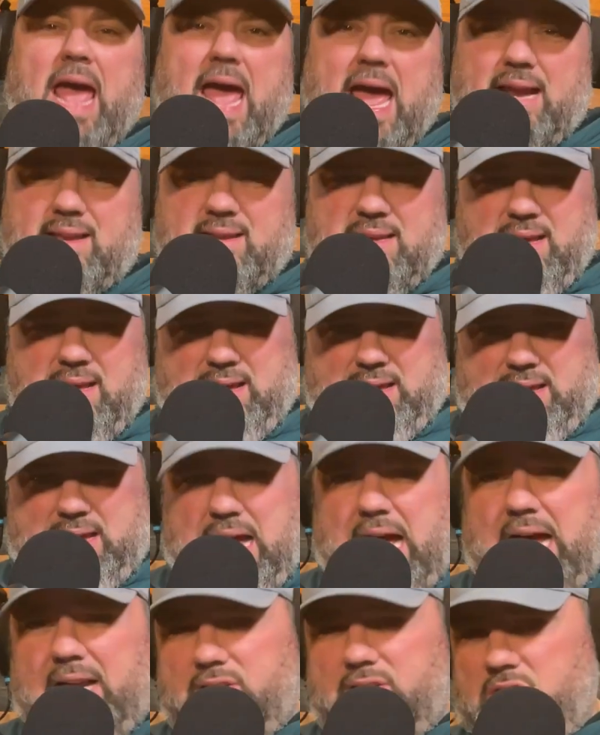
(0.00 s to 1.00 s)
act,
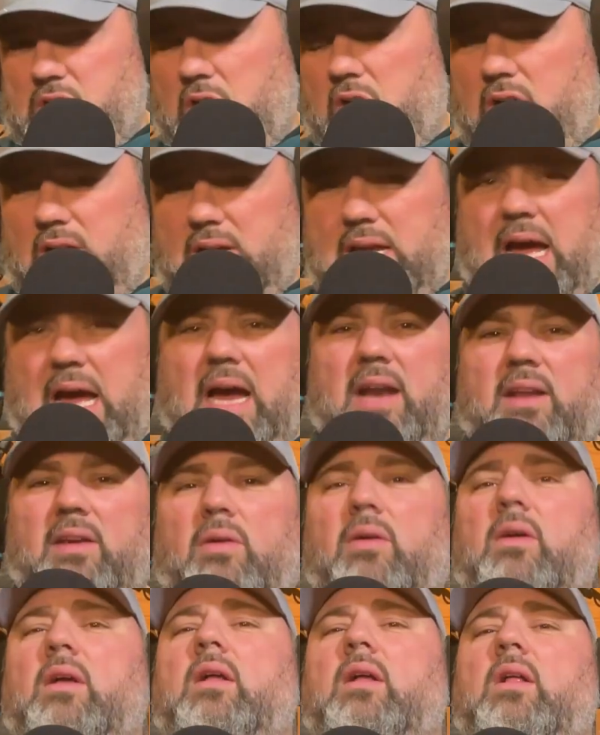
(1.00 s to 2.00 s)
how to talk, how
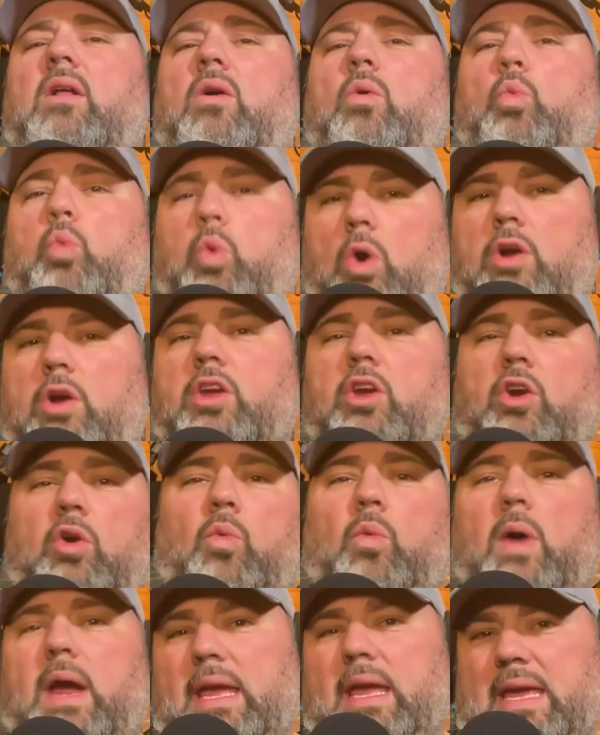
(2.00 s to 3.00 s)
to work your
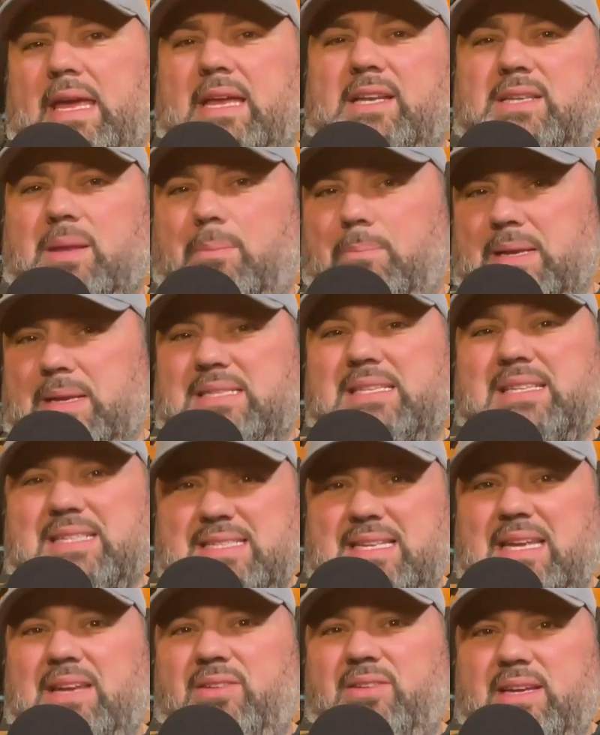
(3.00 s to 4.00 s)
way into
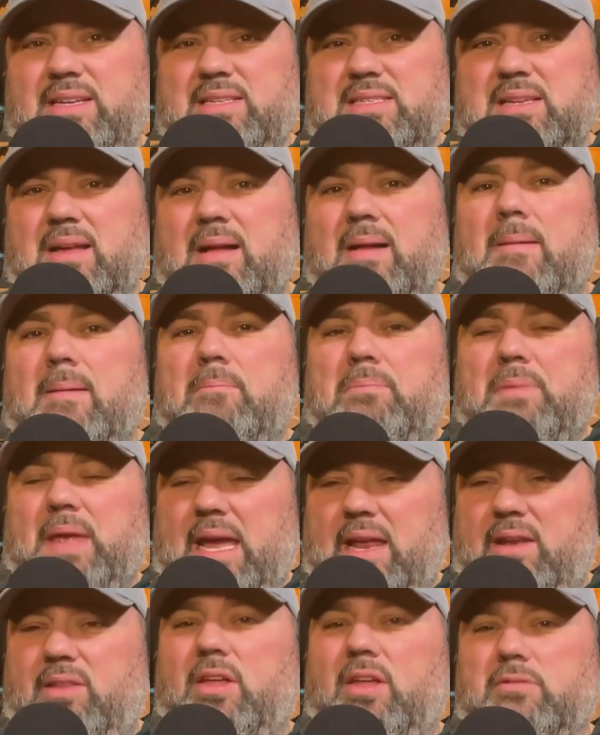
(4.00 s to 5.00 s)
business dealings.
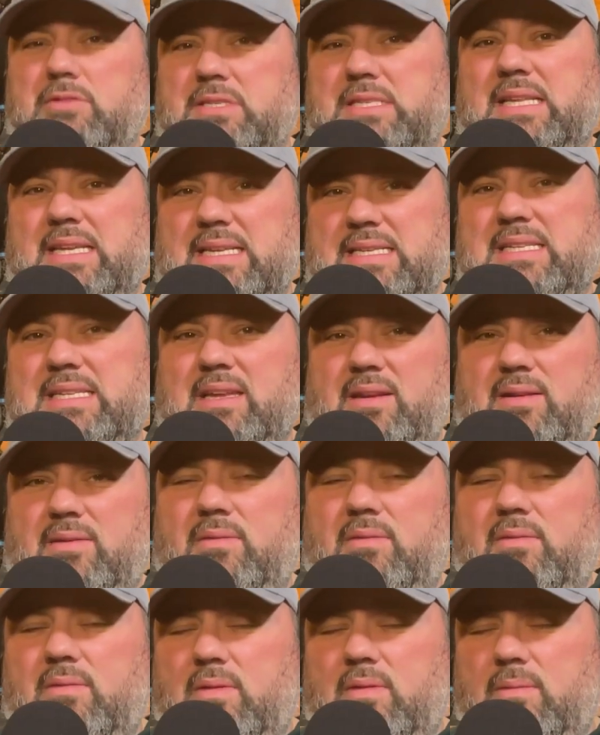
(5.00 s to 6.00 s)
And those things
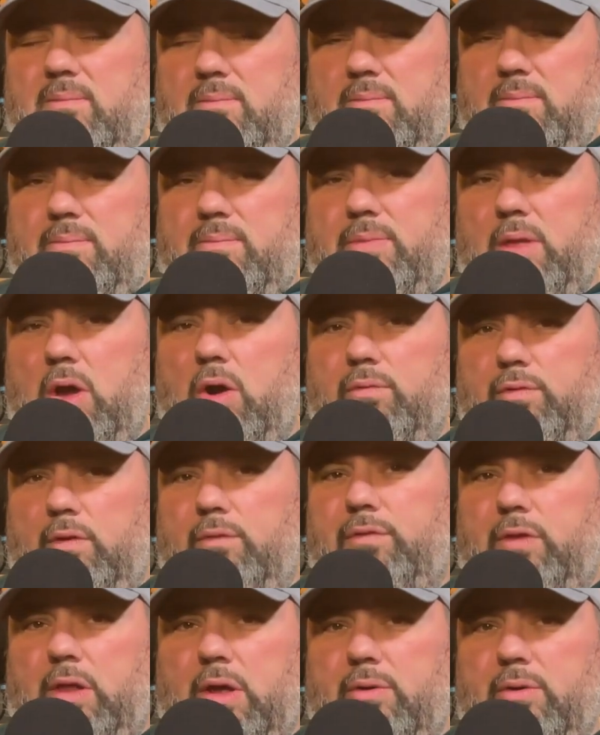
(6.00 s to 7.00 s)
can
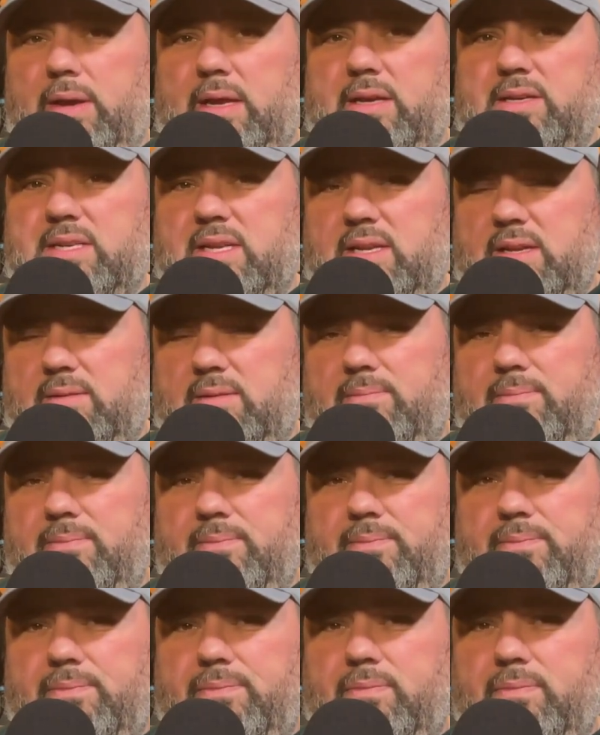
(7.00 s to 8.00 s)
overflow into,
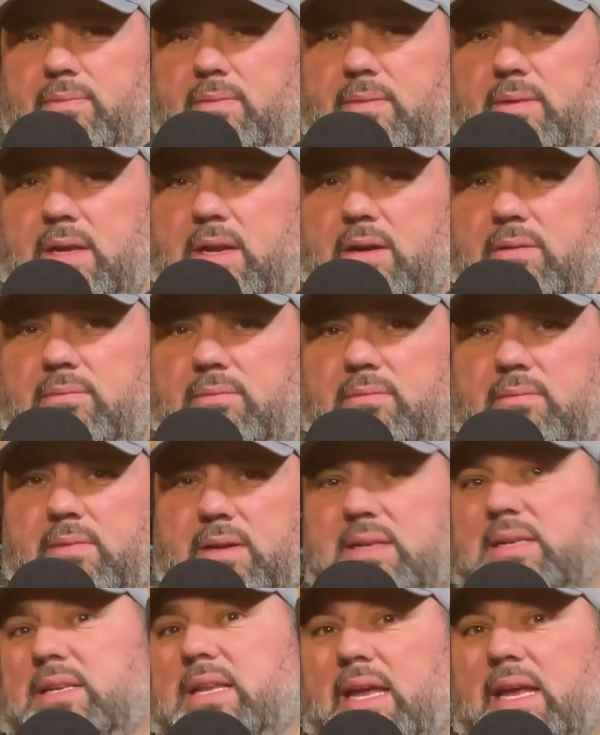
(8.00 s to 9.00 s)
you know,
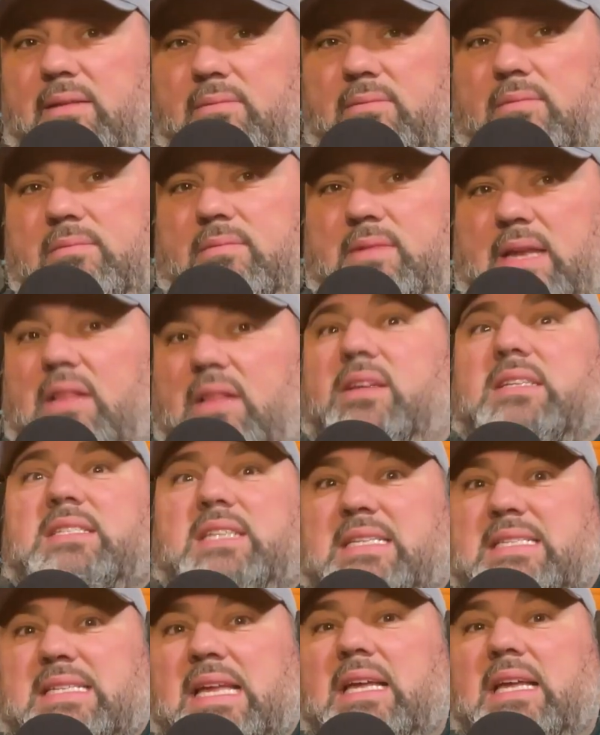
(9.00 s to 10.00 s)
into day, daily
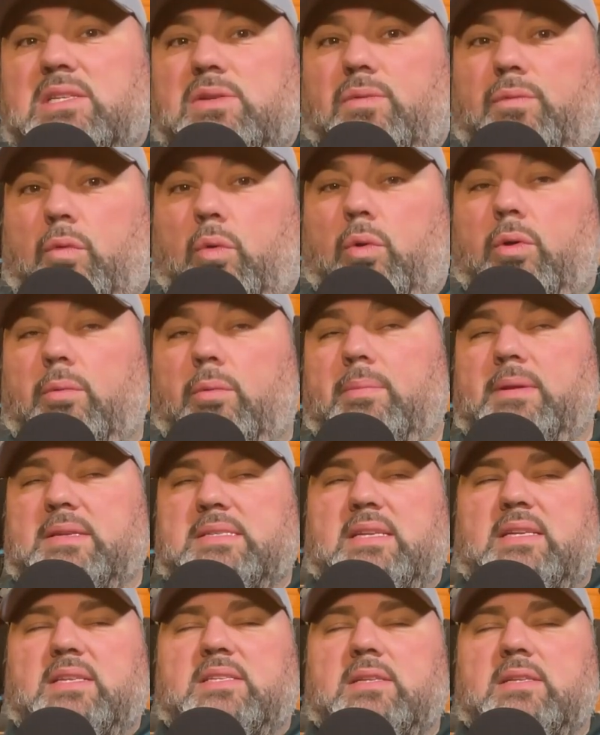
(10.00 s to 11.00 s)
success for your
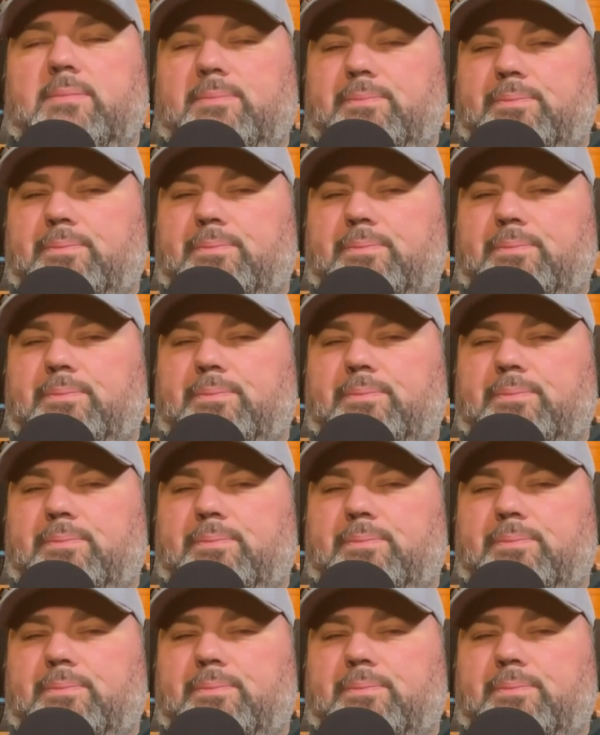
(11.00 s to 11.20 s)
business.